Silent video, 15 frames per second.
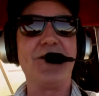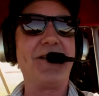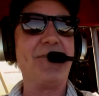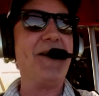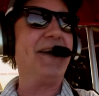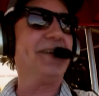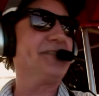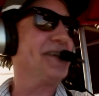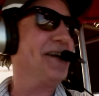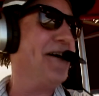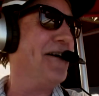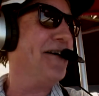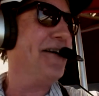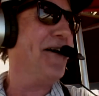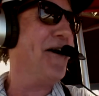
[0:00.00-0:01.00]
Talk about
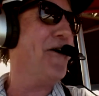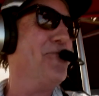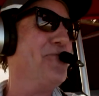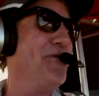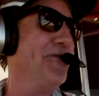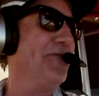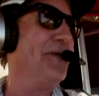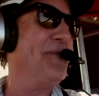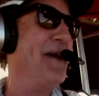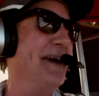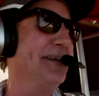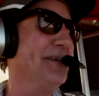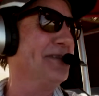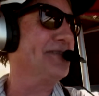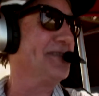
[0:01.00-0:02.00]
uh, home movie
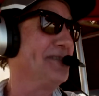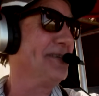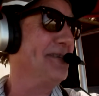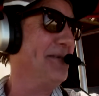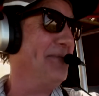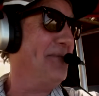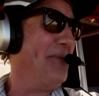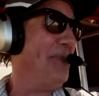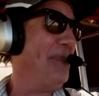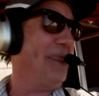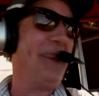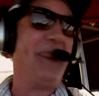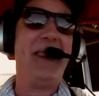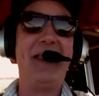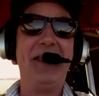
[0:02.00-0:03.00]
madness.
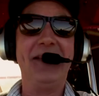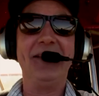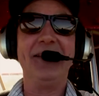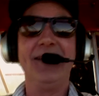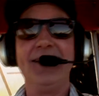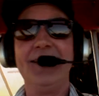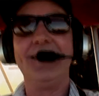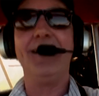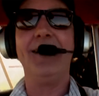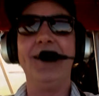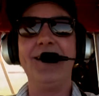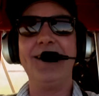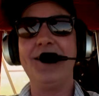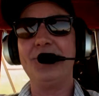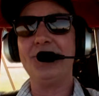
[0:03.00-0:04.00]
Yeah, this is crazy.
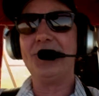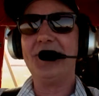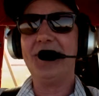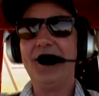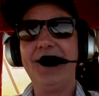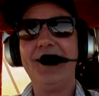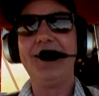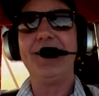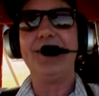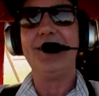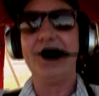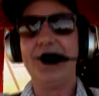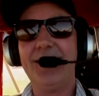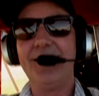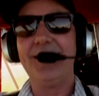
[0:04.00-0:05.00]
Oh yeah. Now, uh, well,
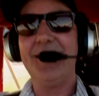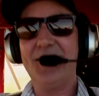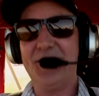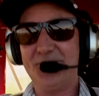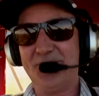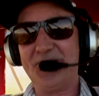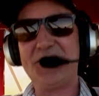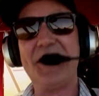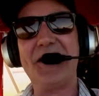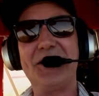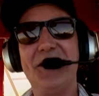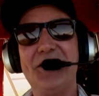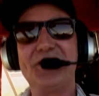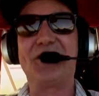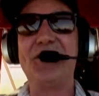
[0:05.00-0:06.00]
we're heading east at the
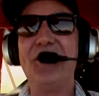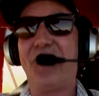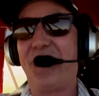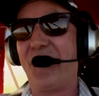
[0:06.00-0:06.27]
moment.